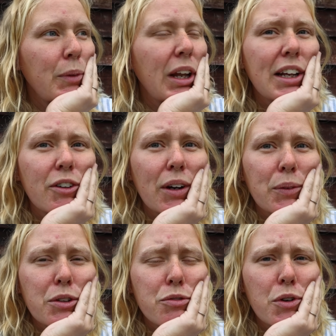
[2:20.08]
lying
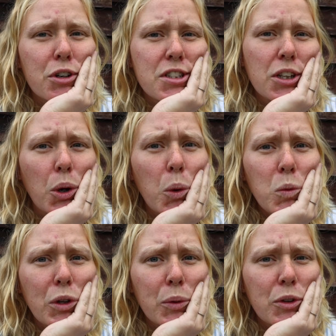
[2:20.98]
around in the forest that the
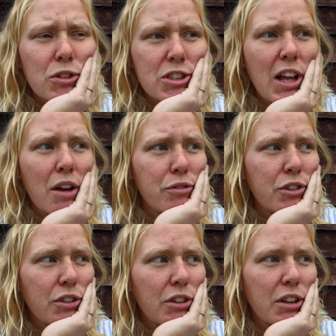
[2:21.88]
old owner has left.
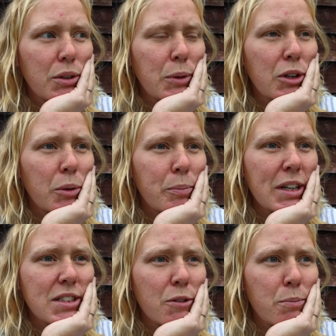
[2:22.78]
And then we got a
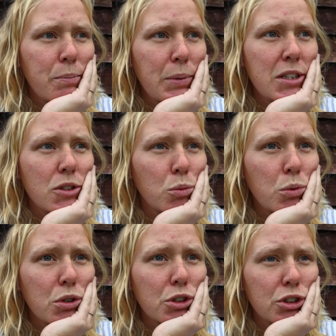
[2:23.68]
massive piece of
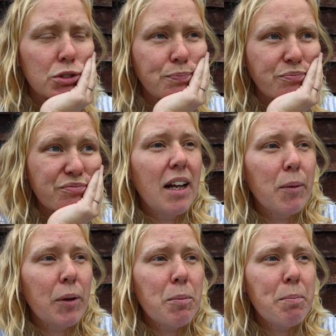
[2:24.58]
wood. And
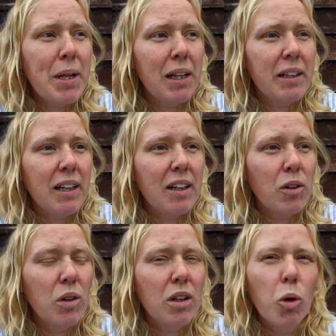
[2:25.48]
I'm gonna build a
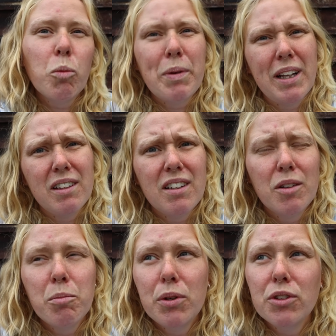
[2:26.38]
little,
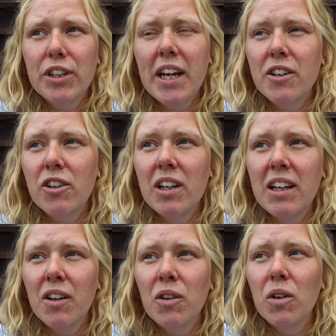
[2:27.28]
put together a
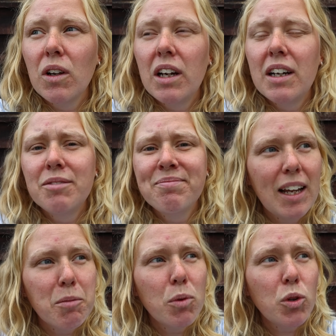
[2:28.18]
little
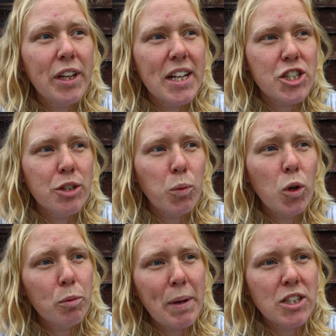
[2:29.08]
like mud kitchen
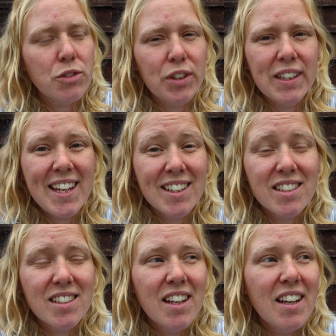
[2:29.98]
workbench for the
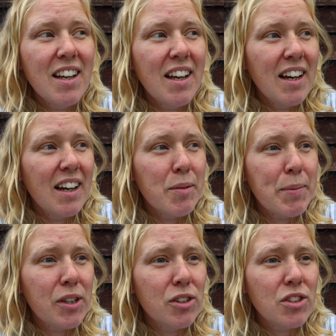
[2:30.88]
kids.
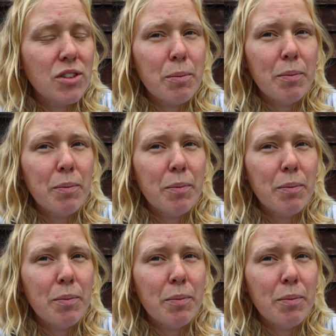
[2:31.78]
Because